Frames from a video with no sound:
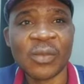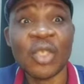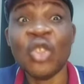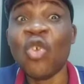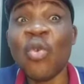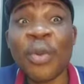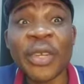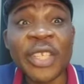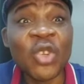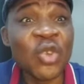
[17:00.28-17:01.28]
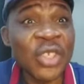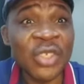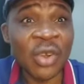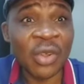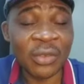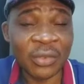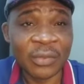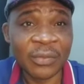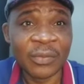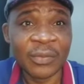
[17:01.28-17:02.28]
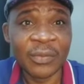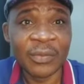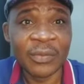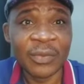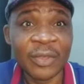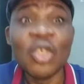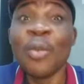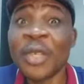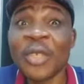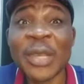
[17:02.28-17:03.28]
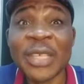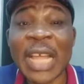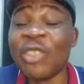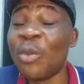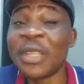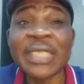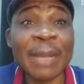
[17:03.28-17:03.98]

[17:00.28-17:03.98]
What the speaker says: Nobody knows it all. Nobody's